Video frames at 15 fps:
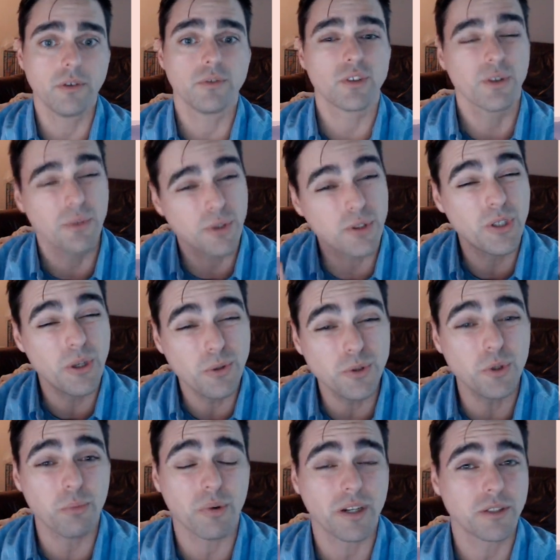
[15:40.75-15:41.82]
So there's social
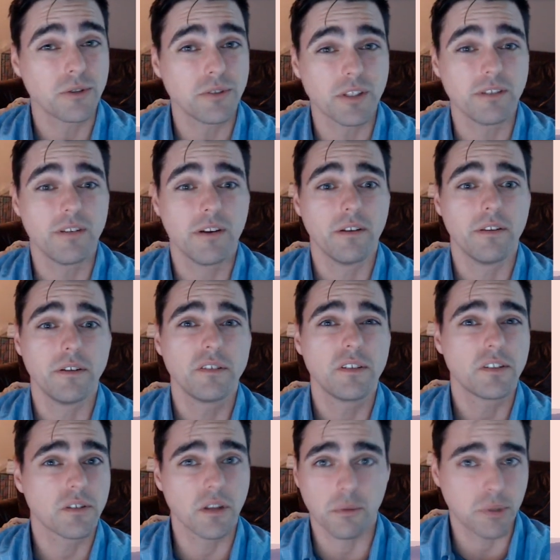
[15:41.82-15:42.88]
pressures in there that's
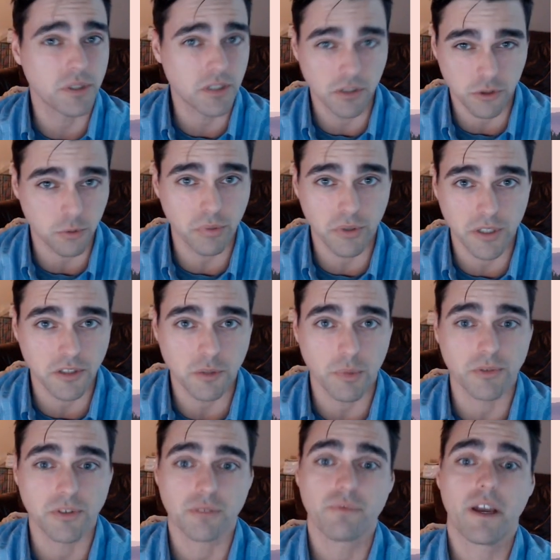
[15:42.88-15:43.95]
a potential
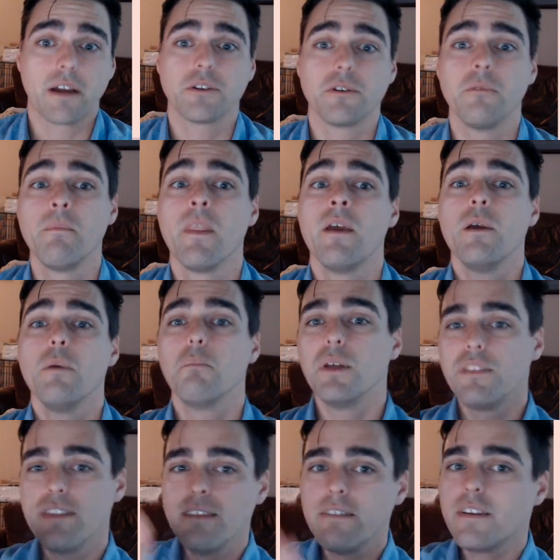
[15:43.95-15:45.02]
predisposing factor. But
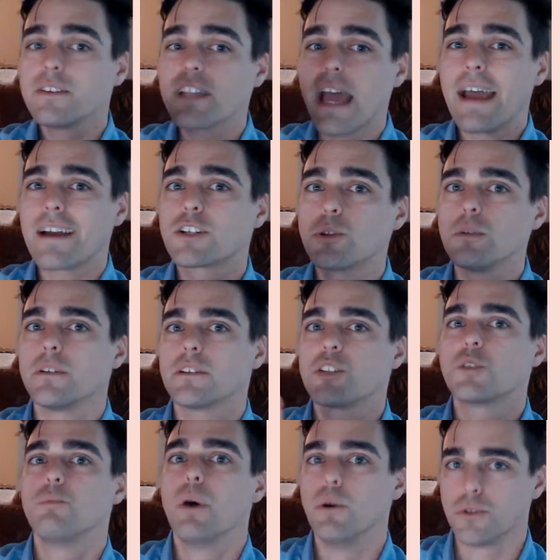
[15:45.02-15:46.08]
then there's actual
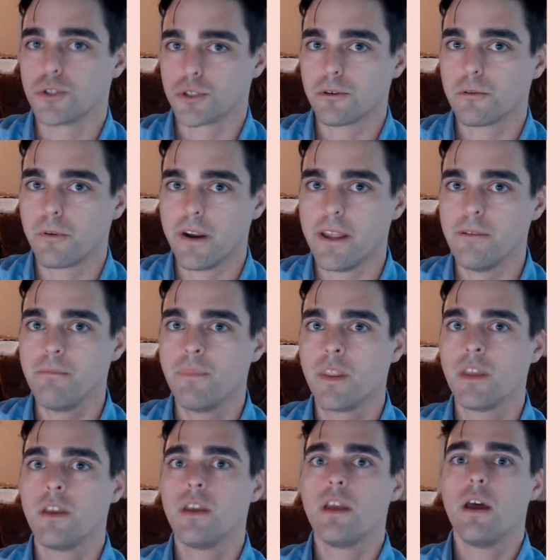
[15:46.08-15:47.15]
exposure, right?
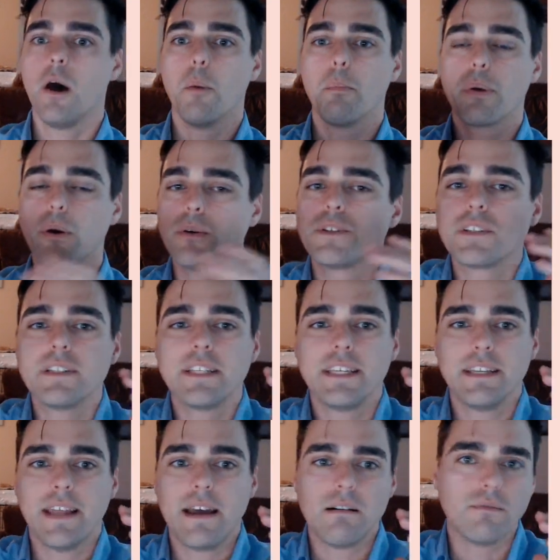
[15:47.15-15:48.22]
A person can
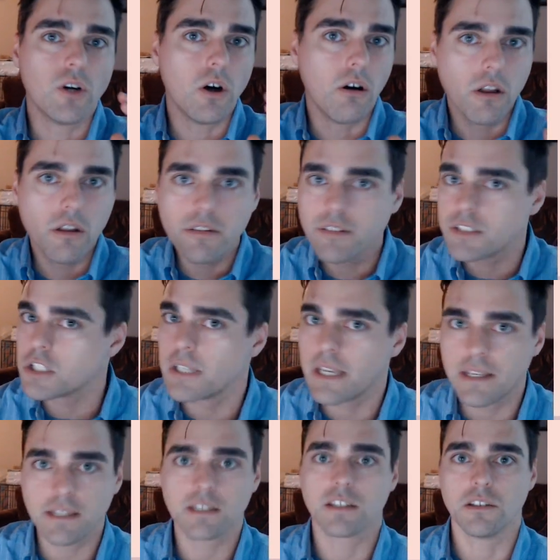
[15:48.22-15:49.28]
have all the
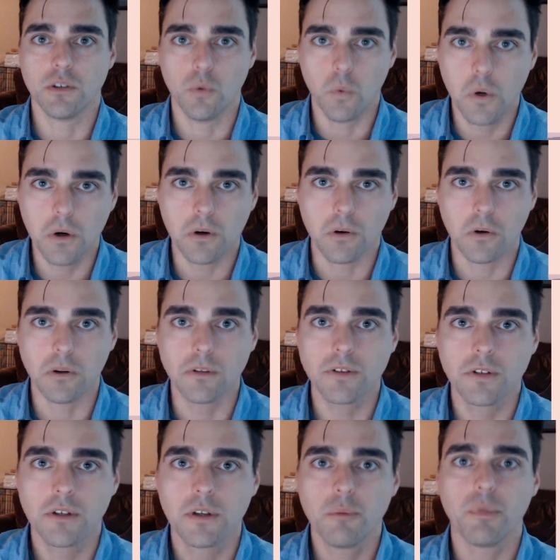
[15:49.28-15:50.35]
genetics in the world,
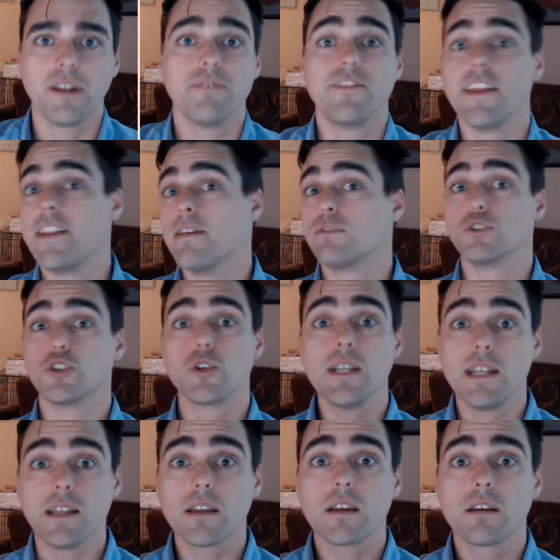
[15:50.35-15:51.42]
but if they never
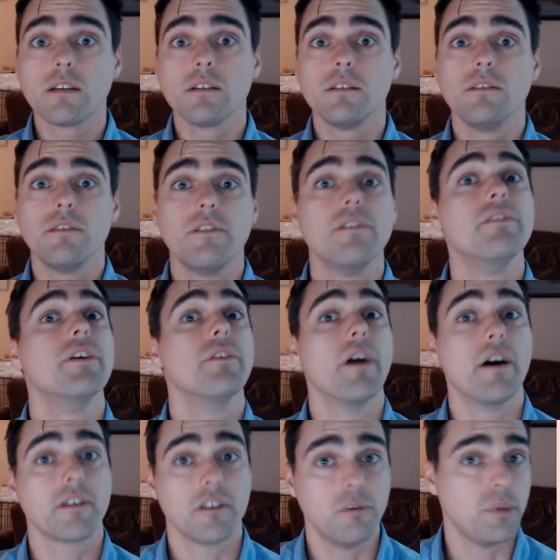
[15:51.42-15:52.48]
drink, they're not
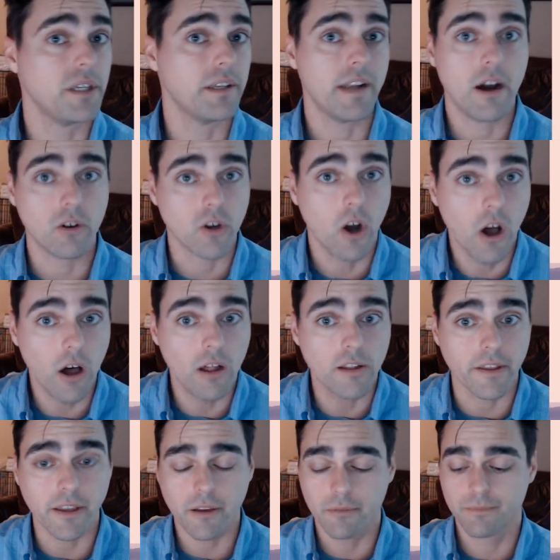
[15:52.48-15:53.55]
going to be an
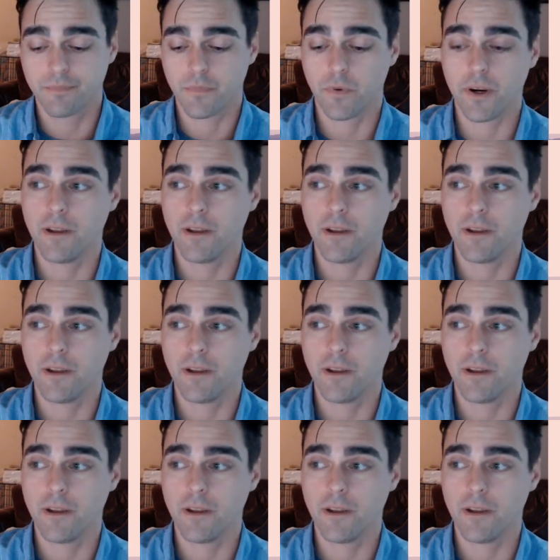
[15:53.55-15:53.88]
alcoholic, right?